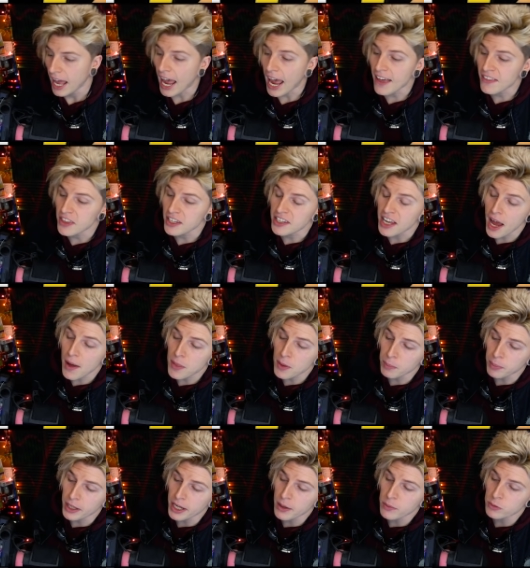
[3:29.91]
At the time, the
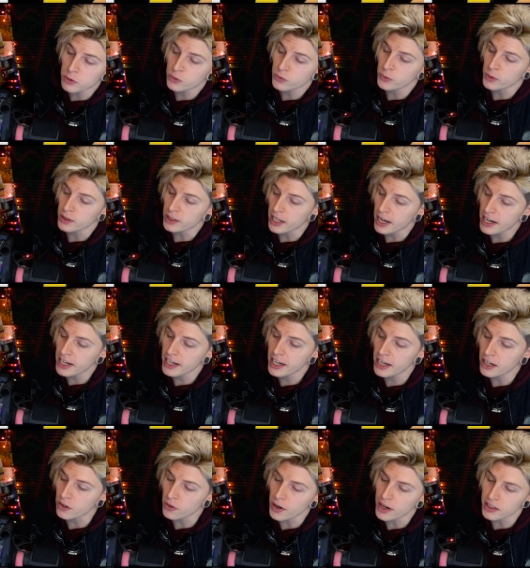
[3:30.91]
plan was for
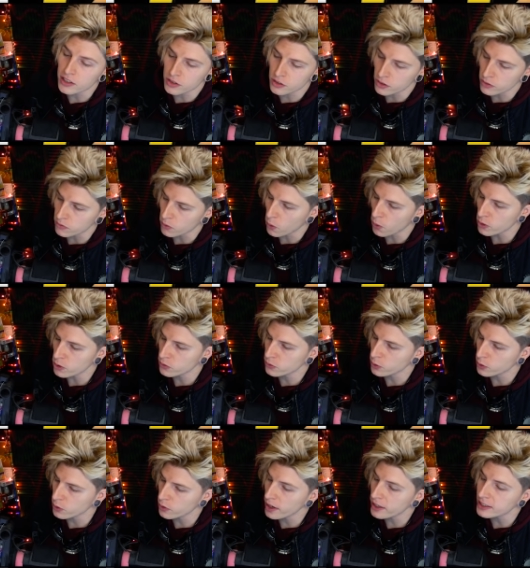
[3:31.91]
Lainey and Greg to divorce,
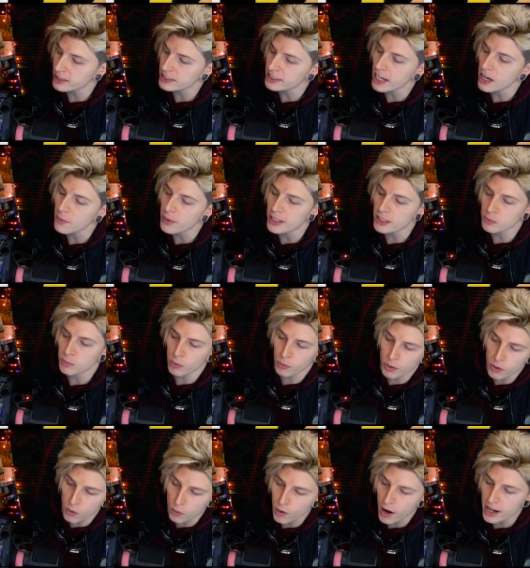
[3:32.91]
for Greg to sign away his
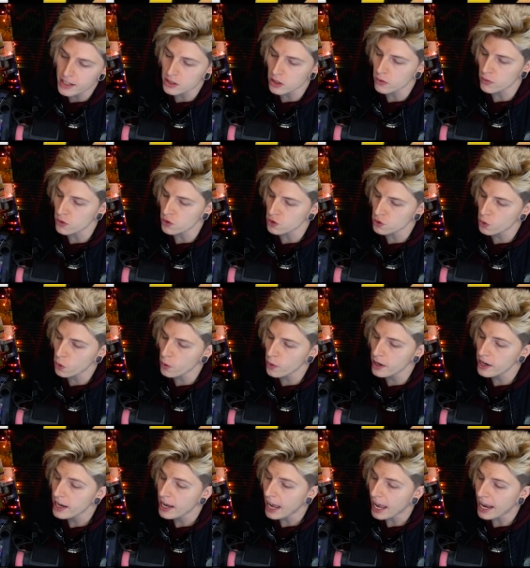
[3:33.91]
parental rights over
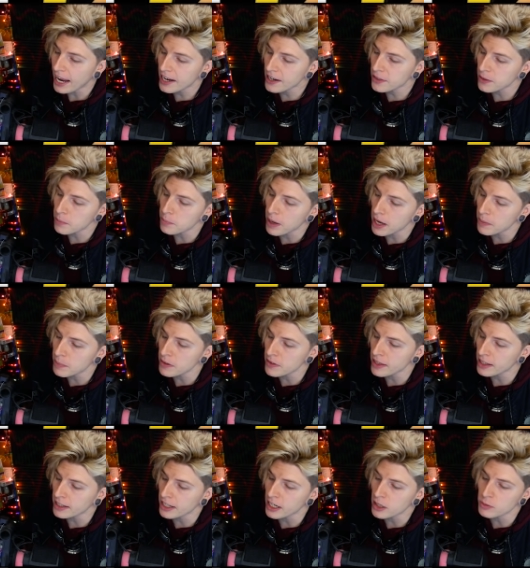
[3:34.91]
Troy and the baby
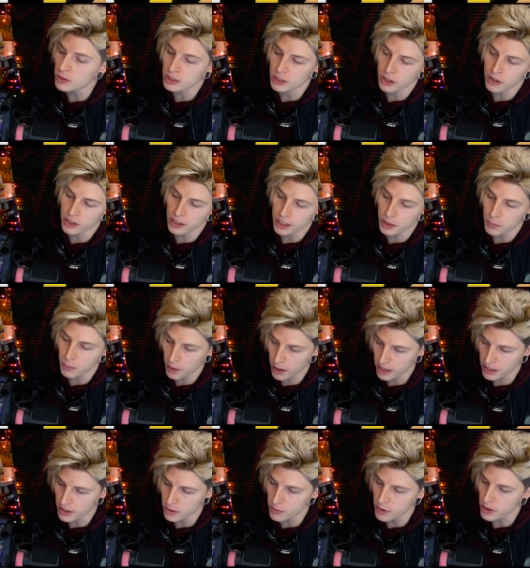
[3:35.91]
that Lainey was currently
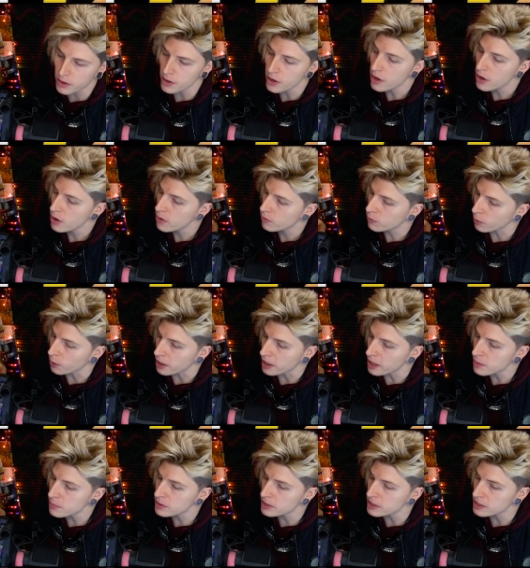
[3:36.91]
pregnant with, for
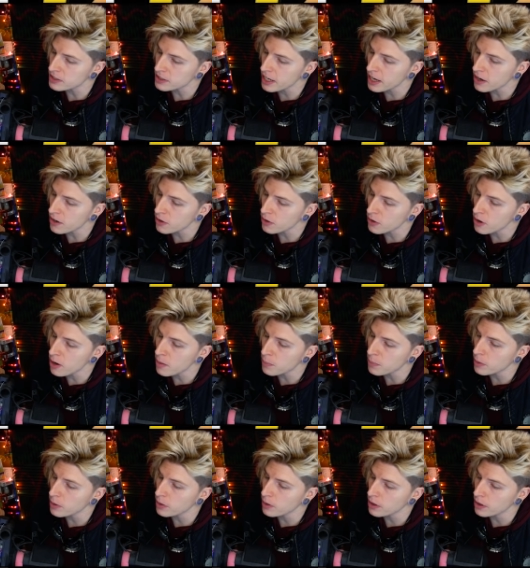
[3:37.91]
him to set her up
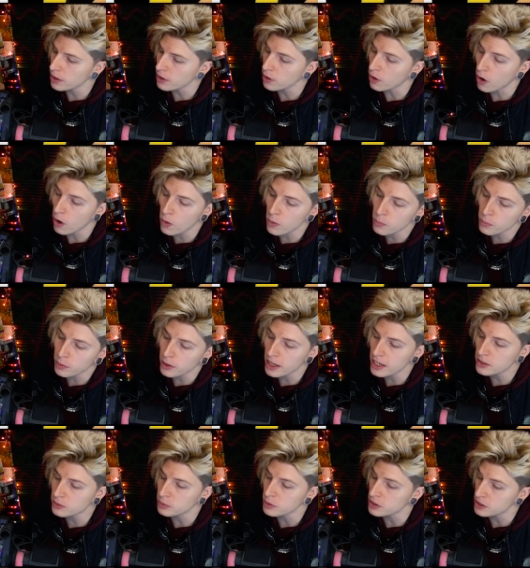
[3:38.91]
in her own
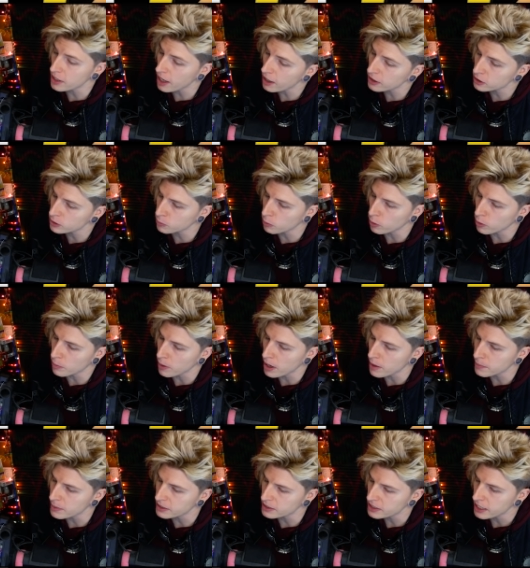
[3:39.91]
place with child support
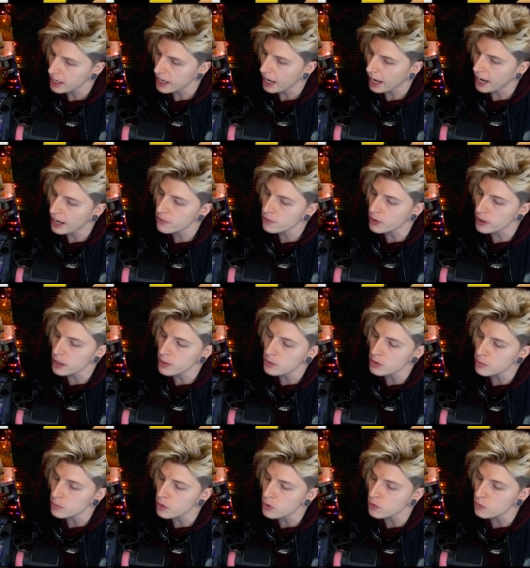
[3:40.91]
payments, and for him
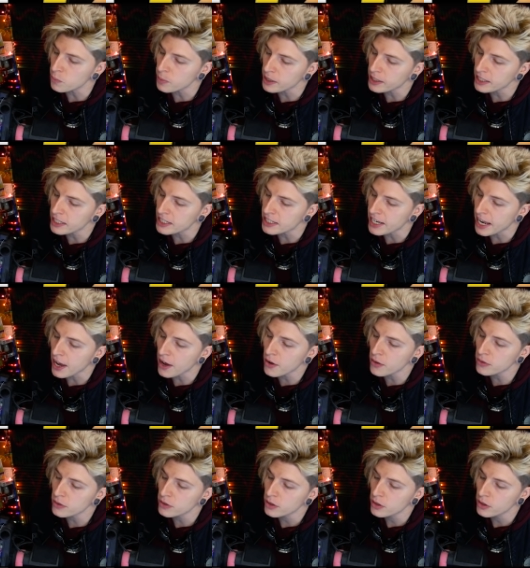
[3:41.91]
to move Billie
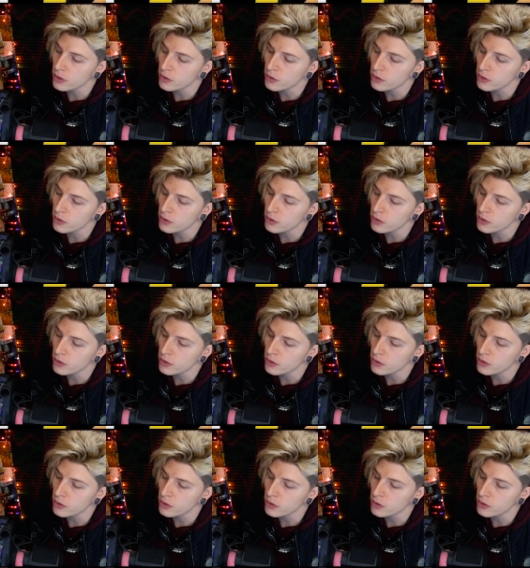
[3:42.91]
down